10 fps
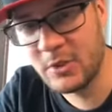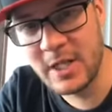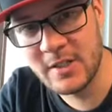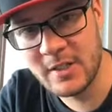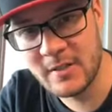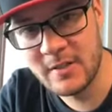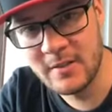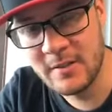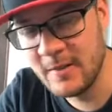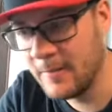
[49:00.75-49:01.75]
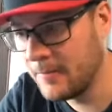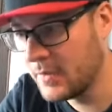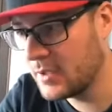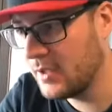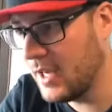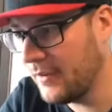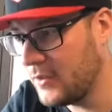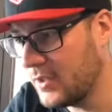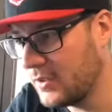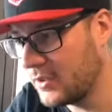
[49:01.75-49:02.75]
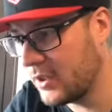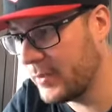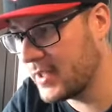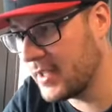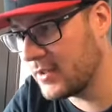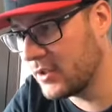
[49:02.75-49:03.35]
crashing. So you have to use common sense